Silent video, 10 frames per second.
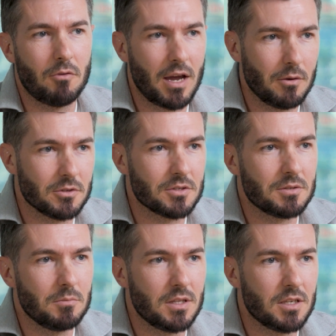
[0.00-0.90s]
around
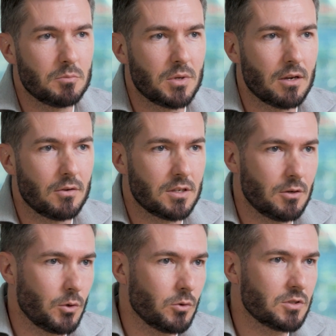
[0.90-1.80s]
us in this period,
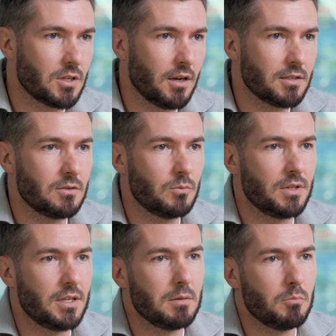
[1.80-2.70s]
it all started
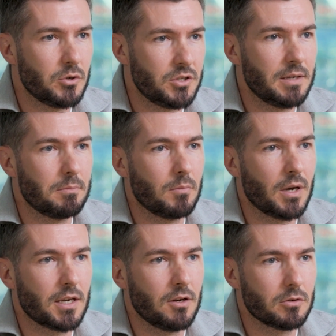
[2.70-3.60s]
with the budget
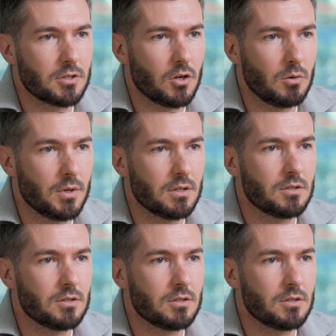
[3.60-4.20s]
back in October,